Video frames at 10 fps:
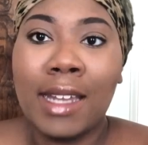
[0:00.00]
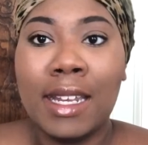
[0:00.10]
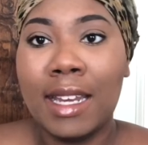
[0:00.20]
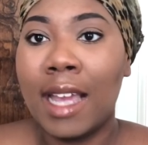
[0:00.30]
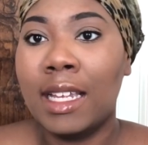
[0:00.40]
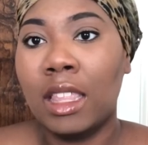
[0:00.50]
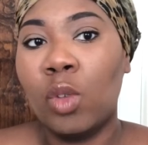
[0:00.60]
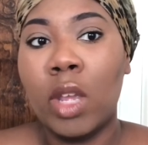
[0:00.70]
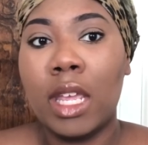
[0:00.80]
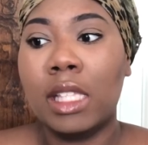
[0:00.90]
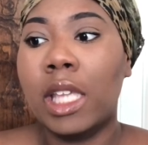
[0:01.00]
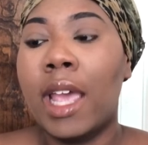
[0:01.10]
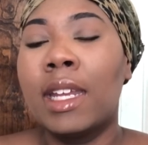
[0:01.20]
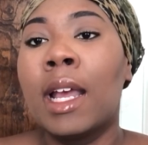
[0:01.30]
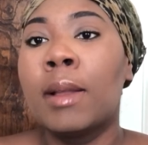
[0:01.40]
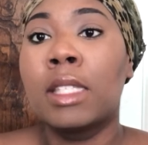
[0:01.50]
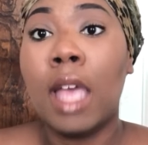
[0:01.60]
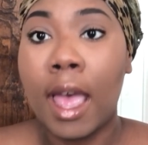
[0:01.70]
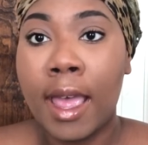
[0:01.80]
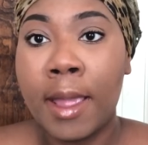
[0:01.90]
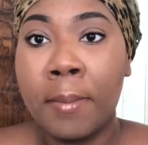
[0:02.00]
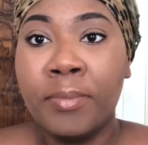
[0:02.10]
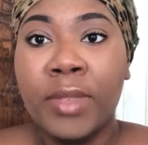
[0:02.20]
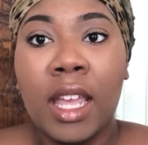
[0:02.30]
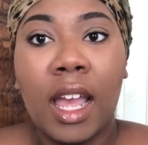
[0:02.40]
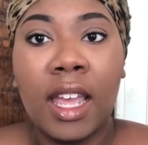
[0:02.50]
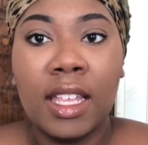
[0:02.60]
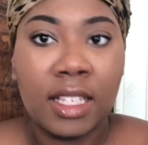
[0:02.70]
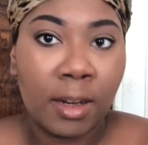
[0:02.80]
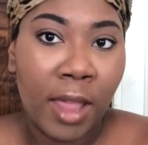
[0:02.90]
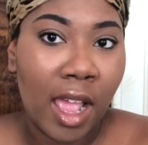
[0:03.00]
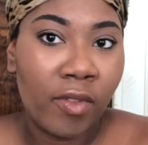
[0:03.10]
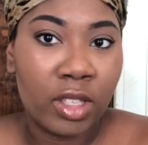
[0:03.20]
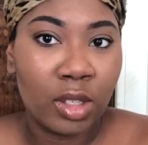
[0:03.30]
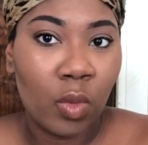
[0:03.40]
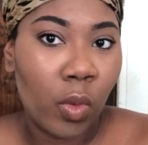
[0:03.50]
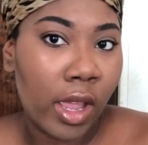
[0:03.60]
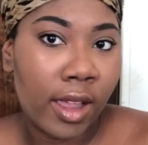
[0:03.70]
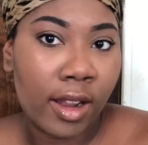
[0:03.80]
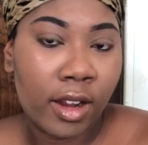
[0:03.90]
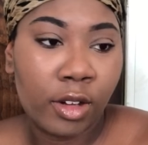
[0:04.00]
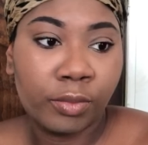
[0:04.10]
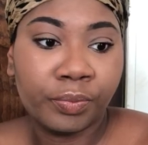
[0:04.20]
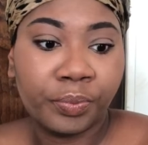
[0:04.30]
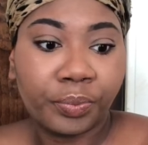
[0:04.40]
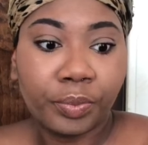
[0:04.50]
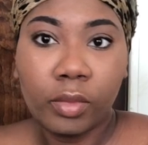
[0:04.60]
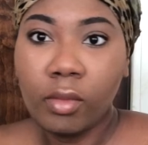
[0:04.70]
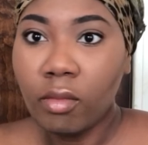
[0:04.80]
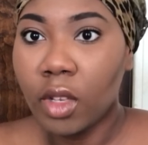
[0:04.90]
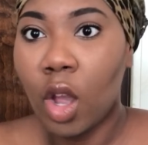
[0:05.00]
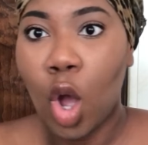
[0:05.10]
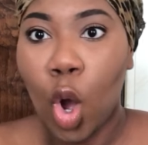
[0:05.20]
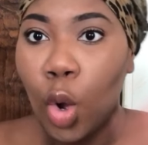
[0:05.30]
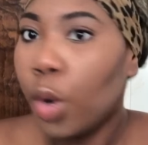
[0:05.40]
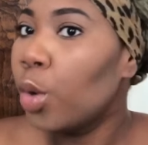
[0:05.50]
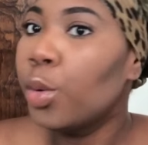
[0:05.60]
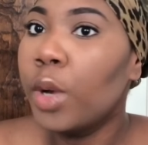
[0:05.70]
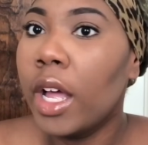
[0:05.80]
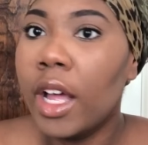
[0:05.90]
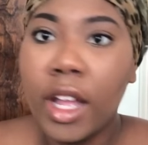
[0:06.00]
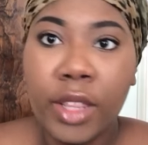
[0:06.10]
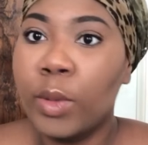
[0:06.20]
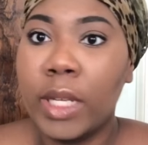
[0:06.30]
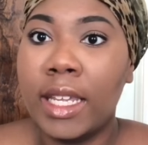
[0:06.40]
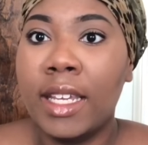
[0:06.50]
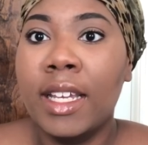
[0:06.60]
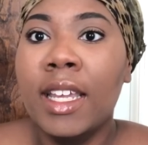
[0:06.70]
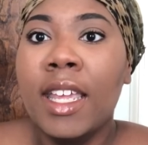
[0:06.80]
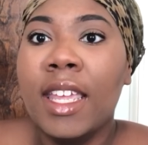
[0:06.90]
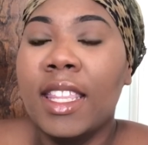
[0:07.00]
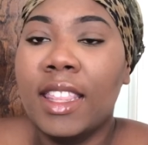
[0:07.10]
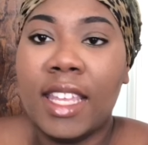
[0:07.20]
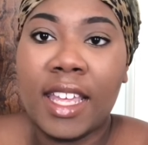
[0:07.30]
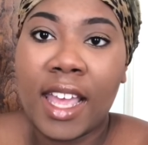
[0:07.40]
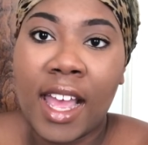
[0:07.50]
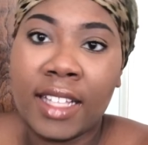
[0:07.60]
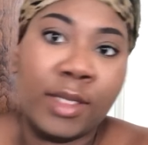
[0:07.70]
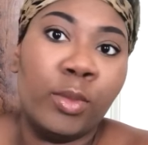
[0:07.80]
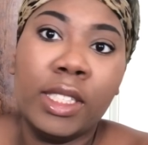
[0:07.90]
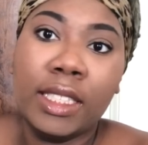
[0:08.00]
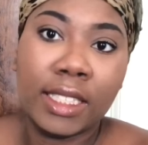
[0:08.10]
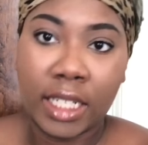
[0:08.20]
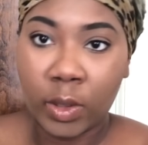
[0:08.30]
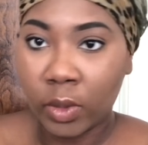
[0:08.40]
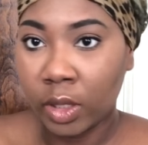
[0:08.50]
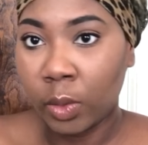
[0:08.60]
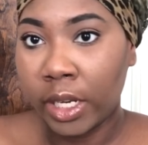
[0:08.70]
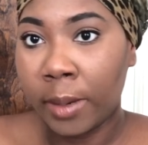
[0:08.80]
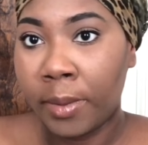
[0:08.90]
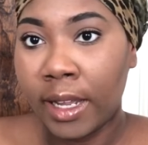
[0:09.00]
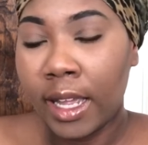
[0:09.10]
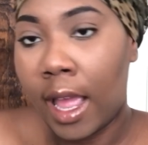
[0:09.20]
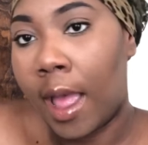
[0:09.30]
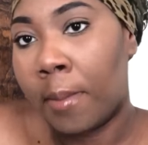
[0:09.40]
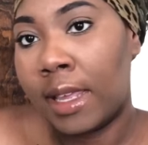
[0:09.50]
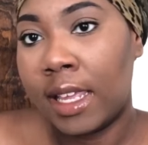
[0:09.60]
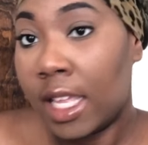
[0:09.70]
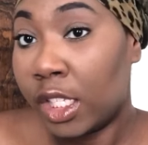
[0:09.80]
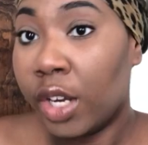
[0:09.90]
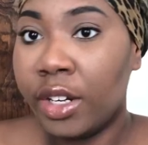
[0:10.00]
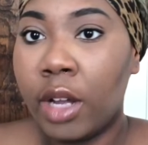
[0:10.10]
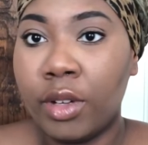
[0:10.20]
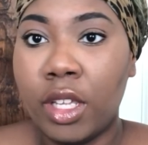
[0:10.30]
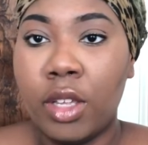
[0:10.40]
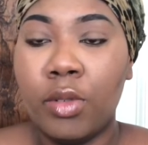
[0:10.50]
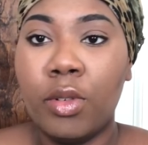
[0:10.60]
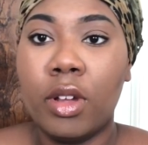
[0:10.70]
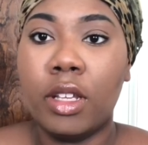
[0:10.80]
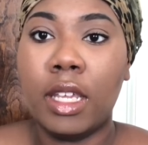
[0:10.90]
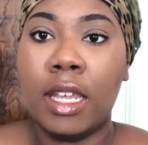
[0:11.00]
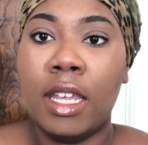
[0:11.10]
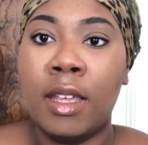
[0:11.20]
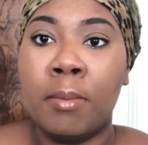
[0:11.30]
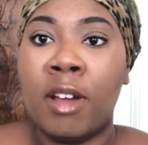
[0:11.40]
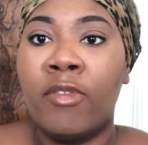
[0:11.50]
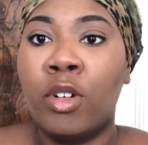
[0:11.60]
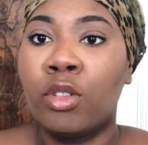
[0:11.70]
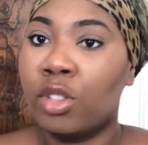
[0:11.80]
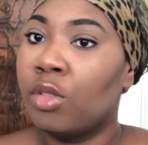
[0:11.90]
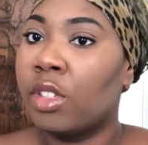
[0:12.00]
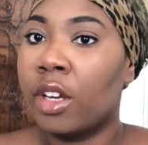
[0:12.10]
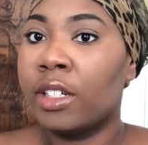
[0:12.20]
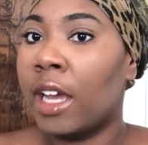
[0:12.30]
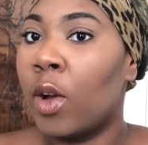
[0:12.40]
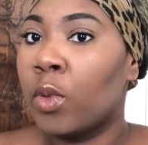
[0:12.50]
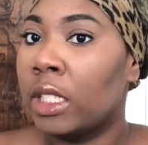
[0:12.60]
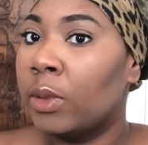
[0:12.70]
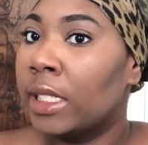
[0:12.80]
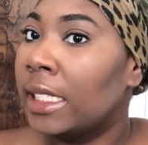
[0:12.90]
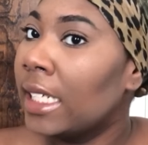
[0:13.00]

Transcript: I did not get the wig in time. I ended up having to wear a whole other wig that I really didn't want to wear, but I mean, it turned out cute and my photo shoot turned out really, really